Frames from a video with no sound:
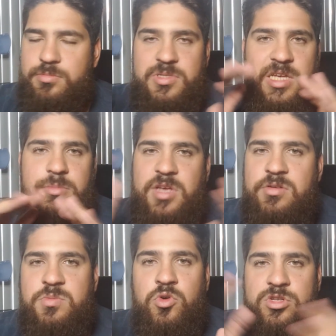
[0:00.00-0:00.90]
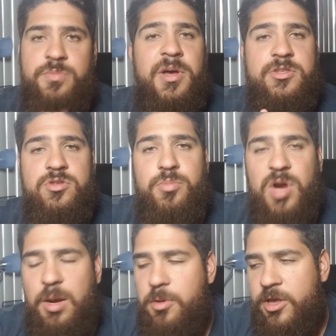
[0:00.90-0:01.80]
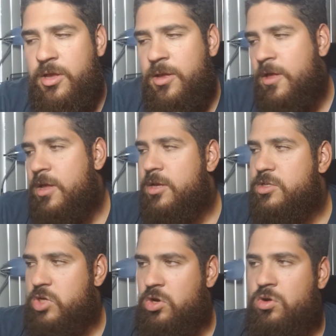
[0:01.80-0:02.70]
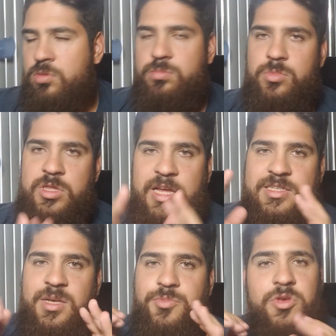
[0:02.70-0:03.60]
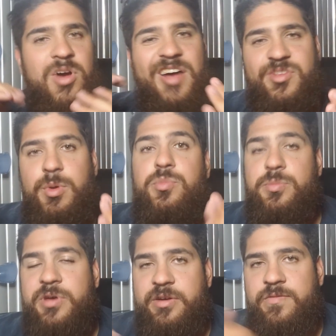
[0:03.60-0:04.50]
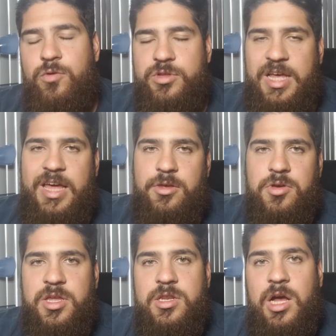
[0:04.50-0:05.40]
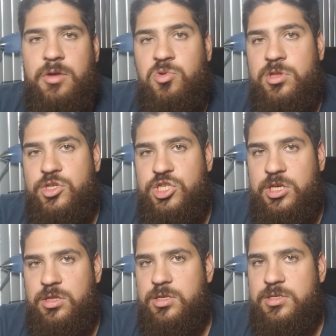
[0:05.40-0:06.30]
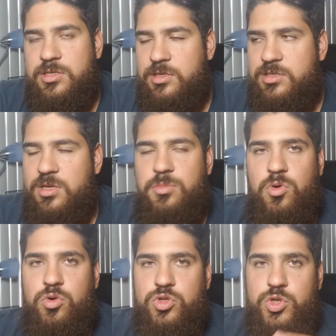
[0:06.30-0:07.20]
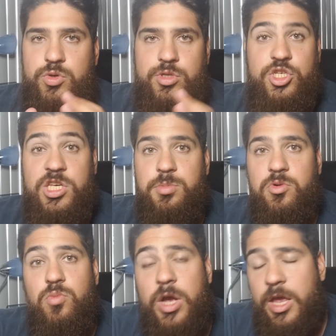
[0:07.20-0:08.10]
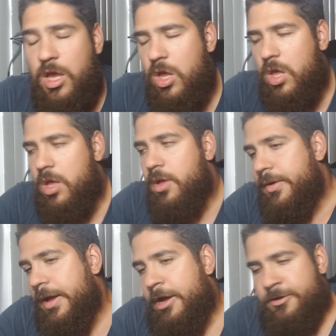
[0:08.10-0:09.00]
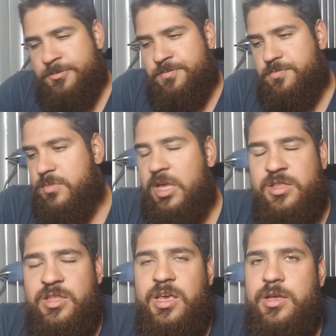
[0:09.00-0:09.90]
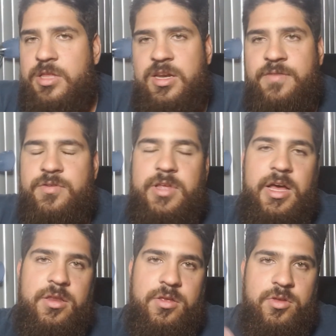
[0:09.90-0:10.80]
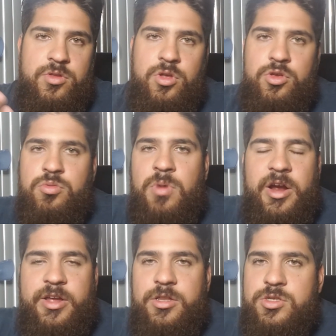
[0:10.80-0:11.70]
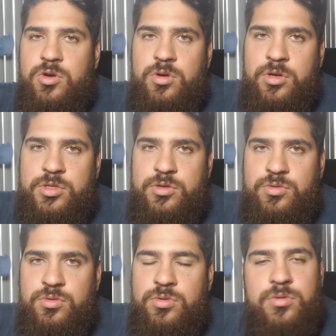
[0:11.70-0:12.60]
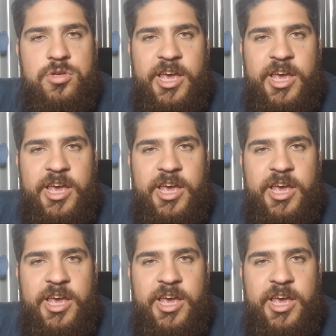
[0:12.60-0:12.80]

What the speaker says: sometimes more, depends on the property. So that's something you have to be prepared for. That you cannot really cheat the system or do a cheaper way. And then after that, you market to